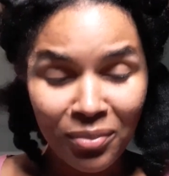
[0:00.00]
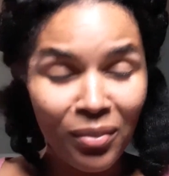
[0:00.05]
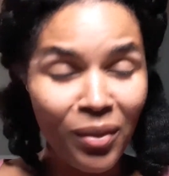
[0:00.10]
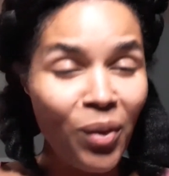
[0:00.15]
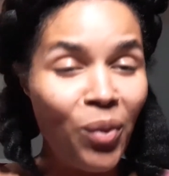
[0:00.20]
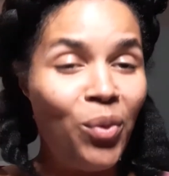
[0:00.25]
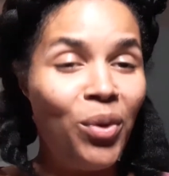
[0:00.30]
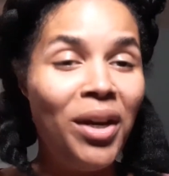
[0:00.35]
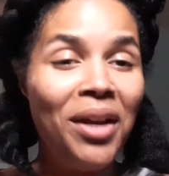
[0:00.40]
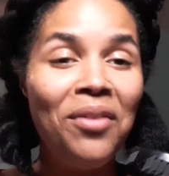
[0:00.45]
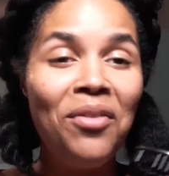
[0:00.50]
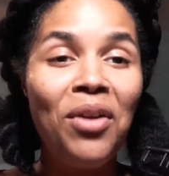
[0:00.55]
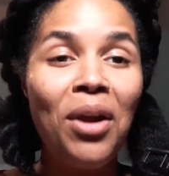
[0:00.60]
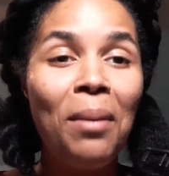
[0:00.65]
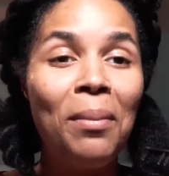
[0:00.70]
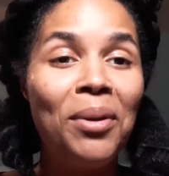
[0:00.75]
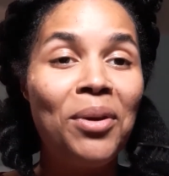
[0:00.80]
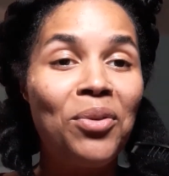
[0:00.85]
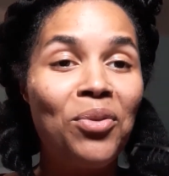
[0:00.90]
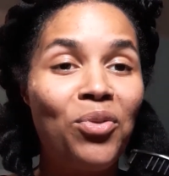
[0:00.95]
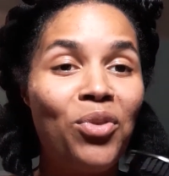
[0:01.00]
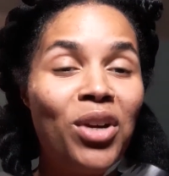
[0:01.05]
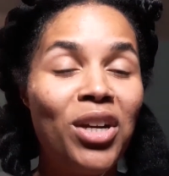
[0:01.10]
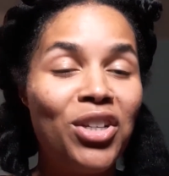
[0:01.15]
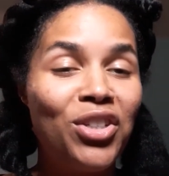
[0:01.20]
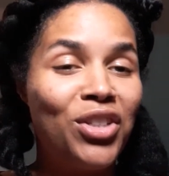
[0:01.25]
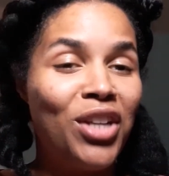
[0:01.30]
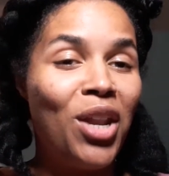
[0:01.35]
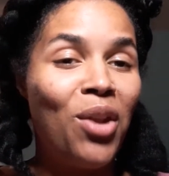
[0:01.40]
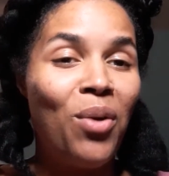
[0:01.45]
whenever I'm in a rush
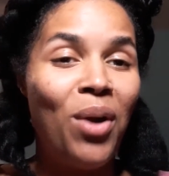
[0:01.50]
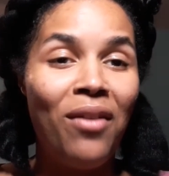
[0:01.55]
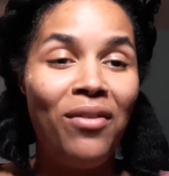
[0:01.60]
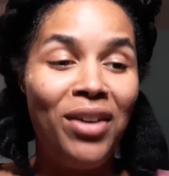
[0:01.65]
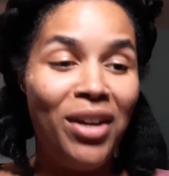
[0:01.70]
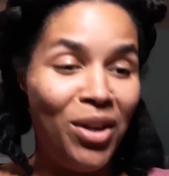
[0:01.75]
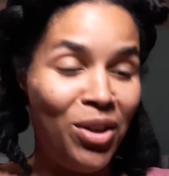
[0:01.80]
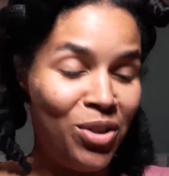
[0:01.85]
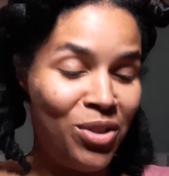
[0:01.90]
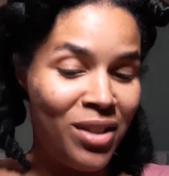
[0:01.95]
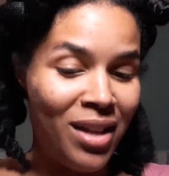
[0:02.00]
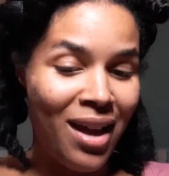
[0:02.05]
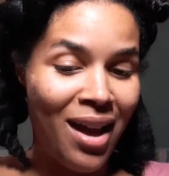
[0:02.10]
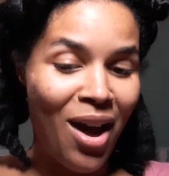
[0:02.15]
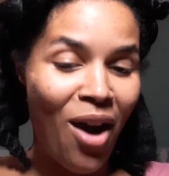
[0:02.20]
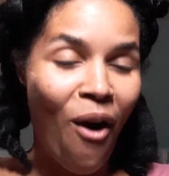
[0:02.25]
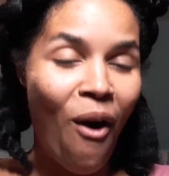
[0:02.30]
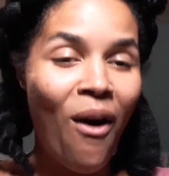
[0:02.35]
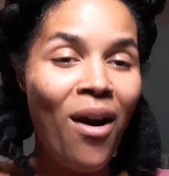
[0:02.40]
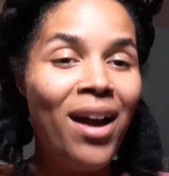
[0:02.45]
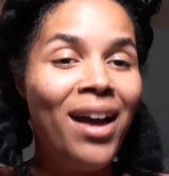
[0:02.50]
and I don't have a hairstyle,